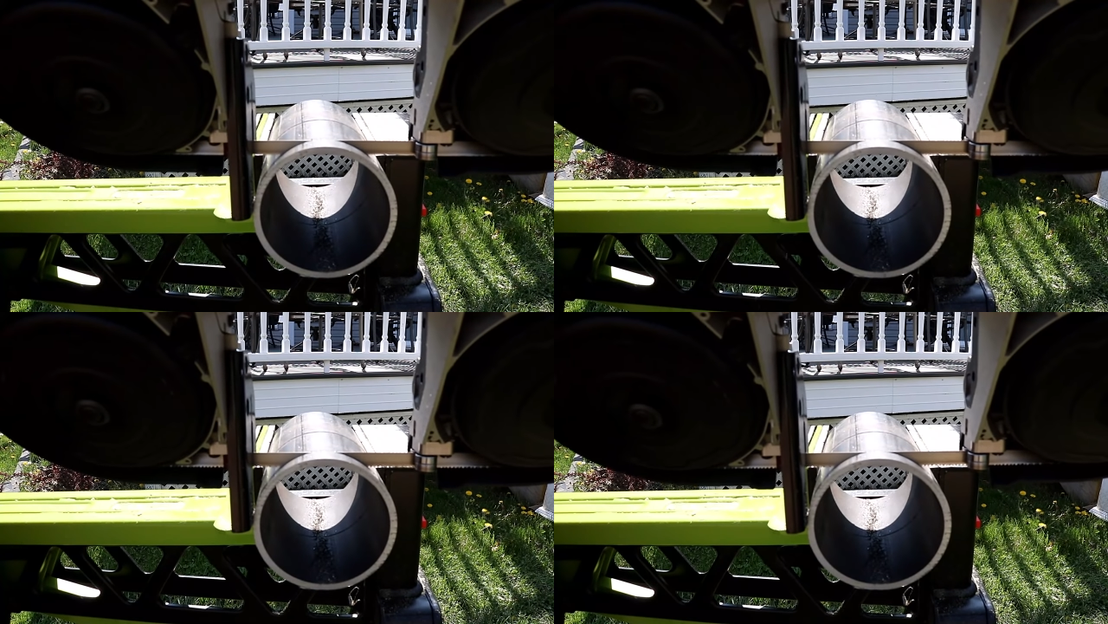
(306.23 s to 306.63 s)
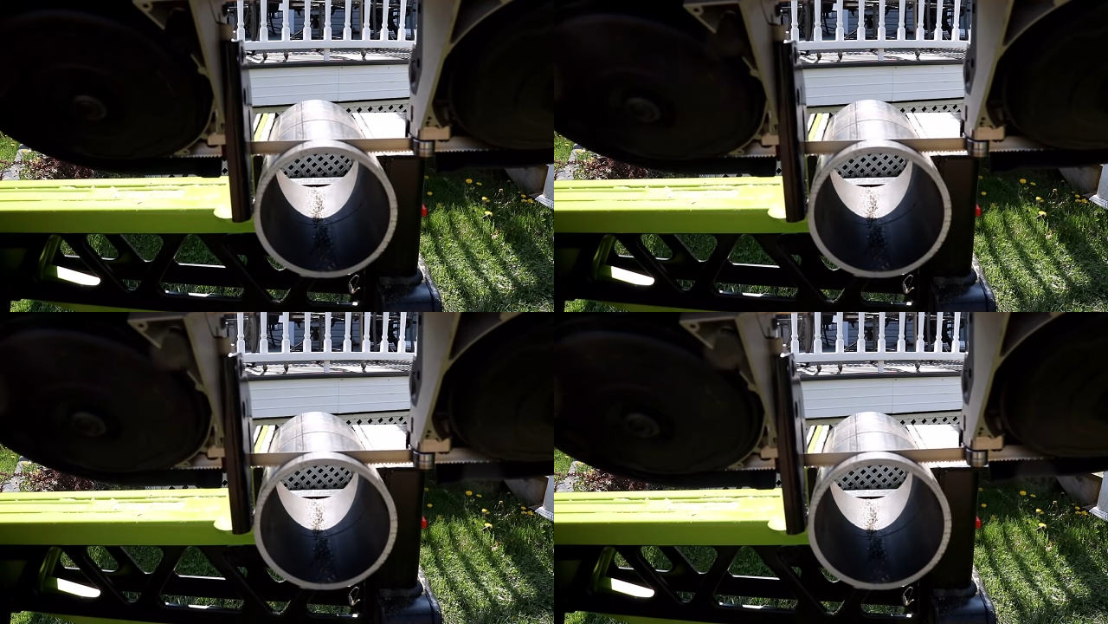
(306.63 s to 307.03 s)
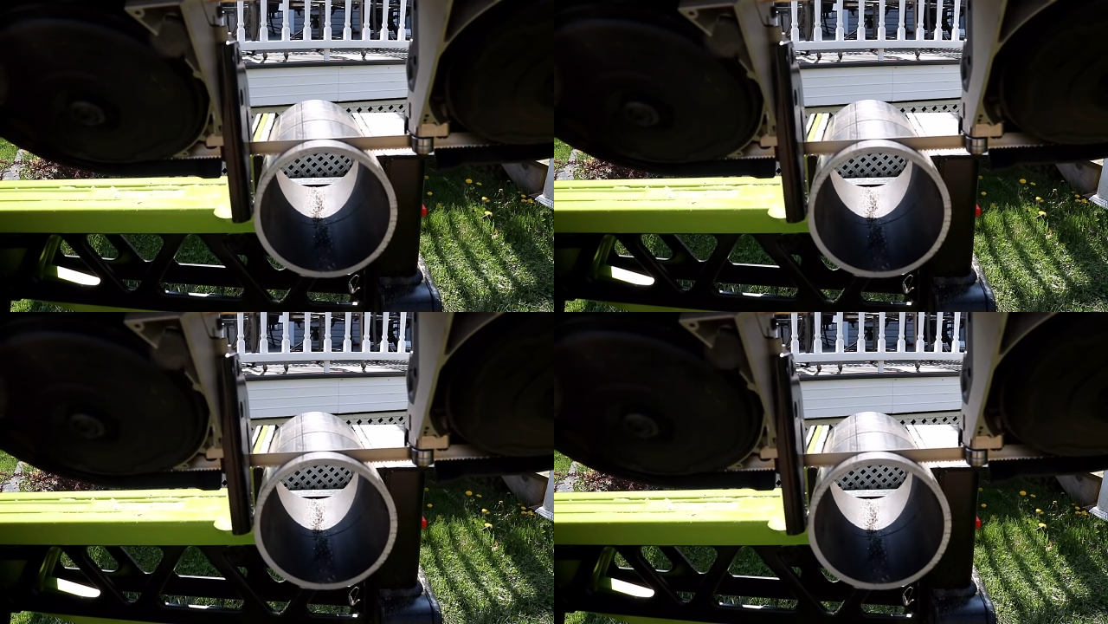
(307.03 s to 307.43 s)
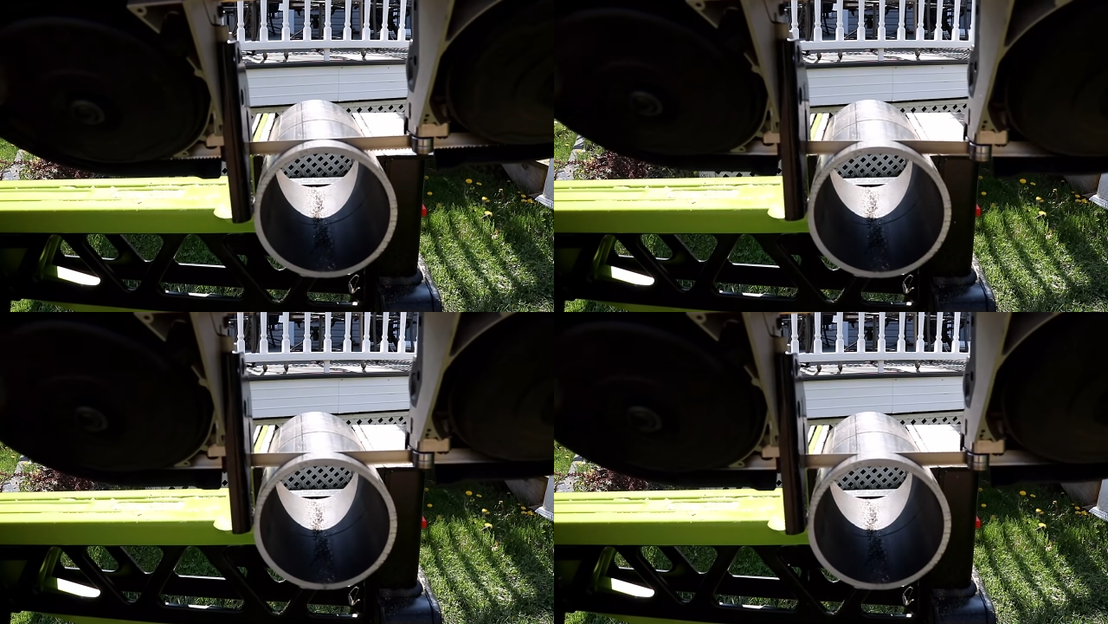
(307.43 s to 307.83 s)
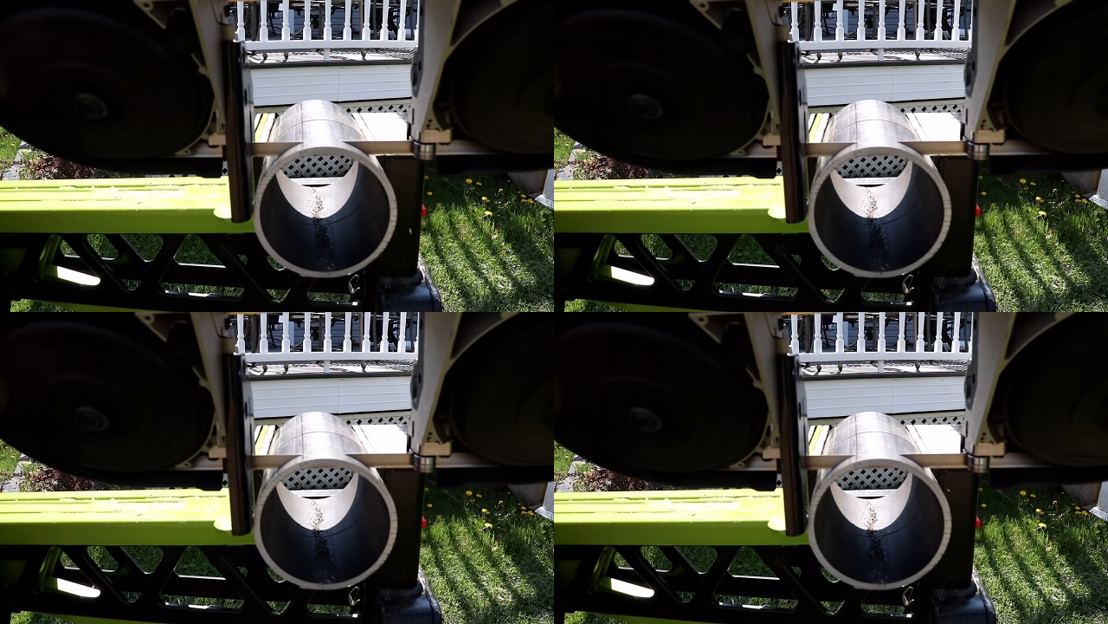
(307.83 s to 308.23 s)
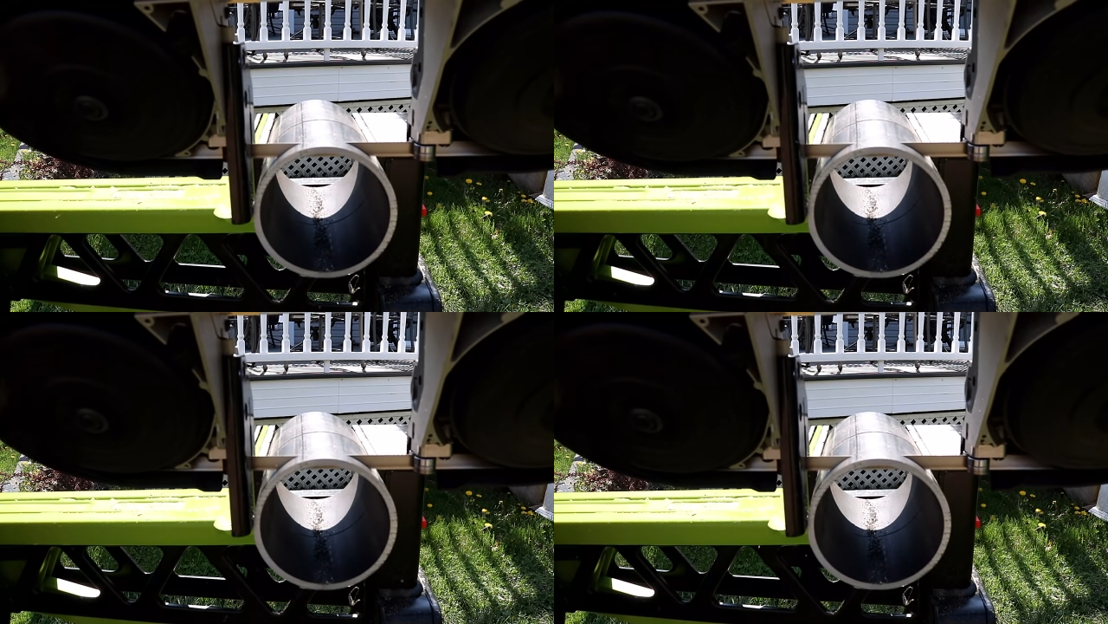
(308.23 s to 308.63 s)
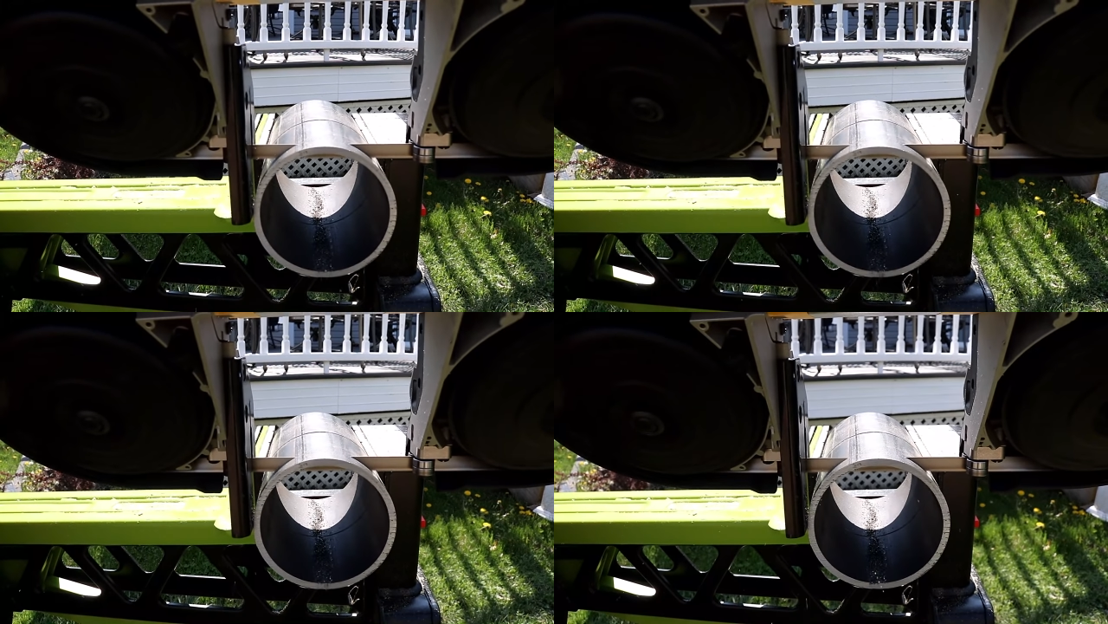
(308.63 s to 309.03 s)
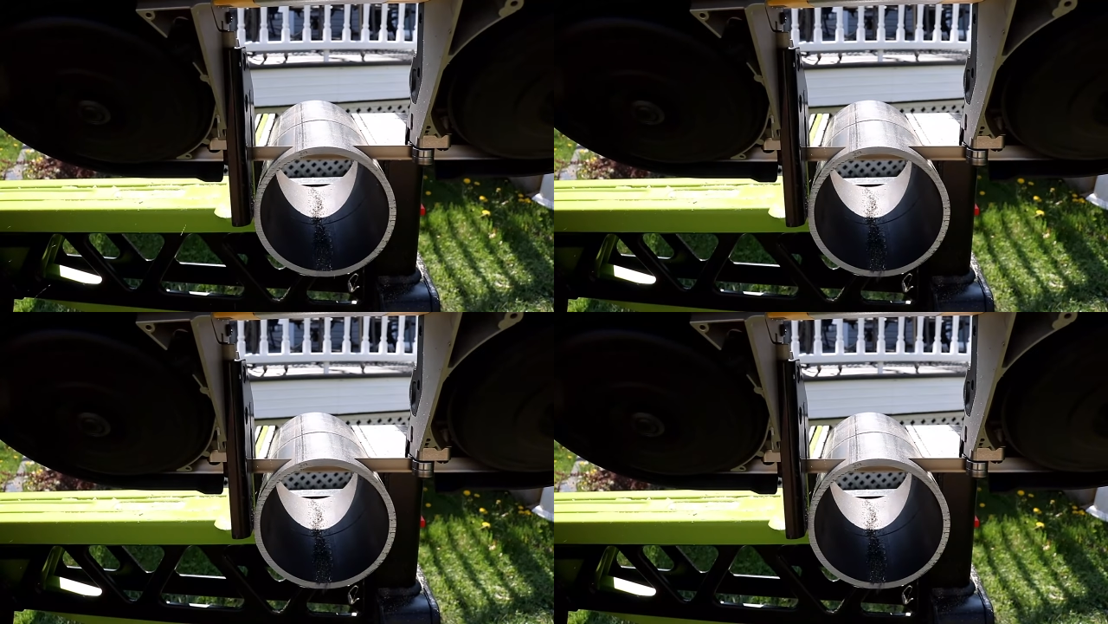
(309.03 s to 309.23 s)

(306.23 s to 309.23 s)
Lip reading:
No face is visible, so there are no lips to read.